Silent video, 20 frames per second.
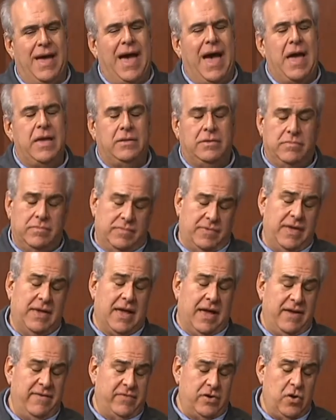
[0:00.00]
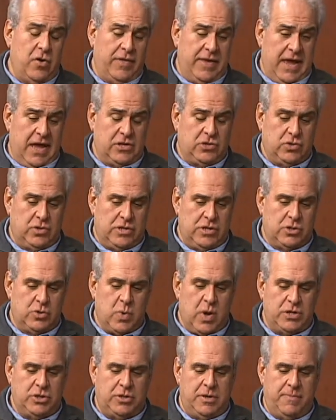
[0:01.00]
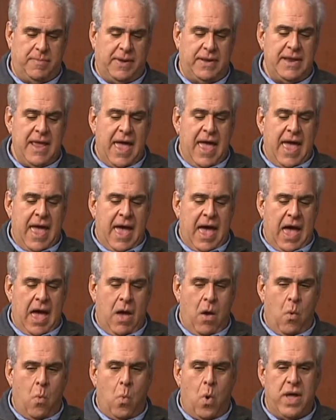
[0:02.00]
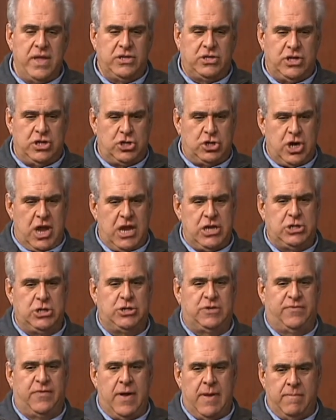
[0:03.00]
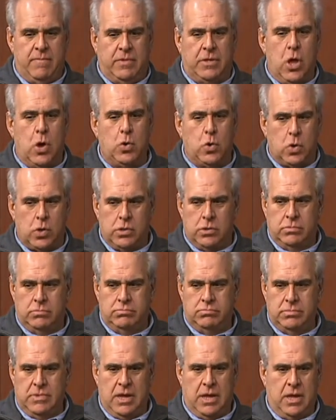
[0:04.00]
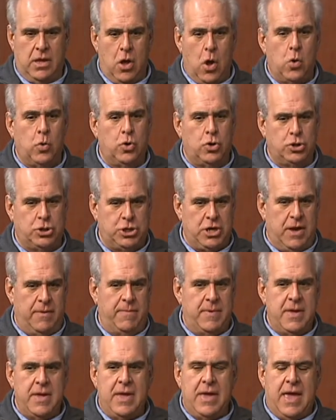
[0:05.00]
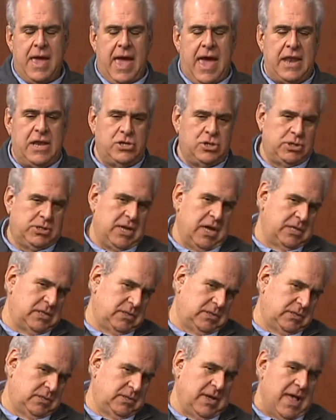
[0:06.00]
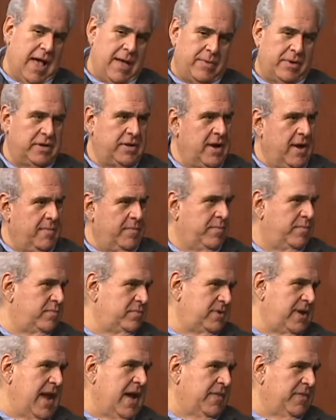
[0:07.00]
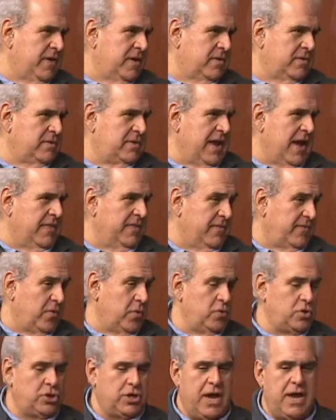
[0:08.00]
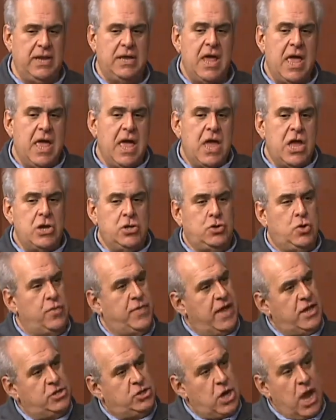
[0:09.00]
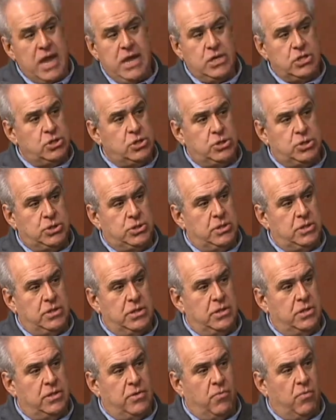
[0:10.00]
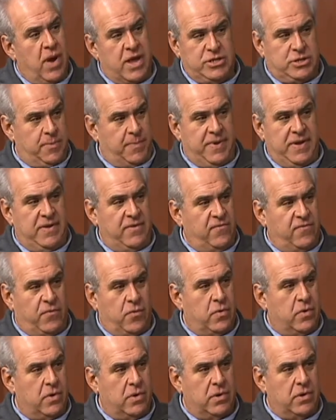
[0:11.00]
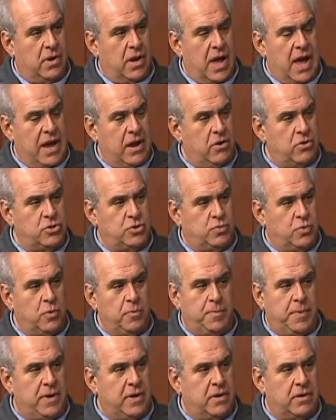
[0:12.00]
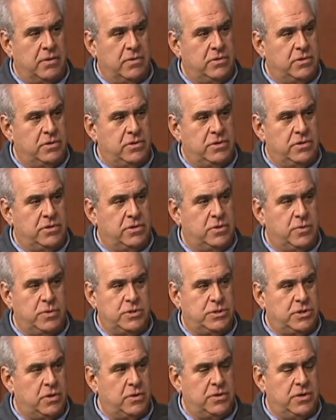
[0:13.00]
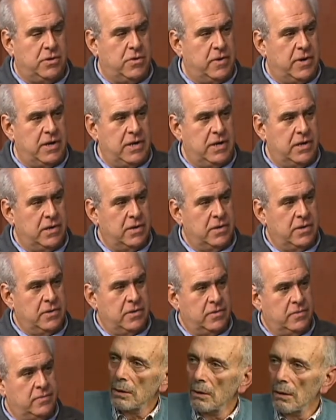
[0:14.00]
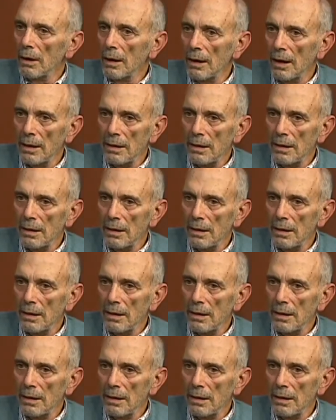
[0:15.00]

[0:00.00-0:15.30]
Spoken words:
I think I even know the answer to this question, but once it changes from local ownership and it just gets gobbled up down the food chain, do they change the recipe for Hires root beer to a certain degree? Oh, absolutely.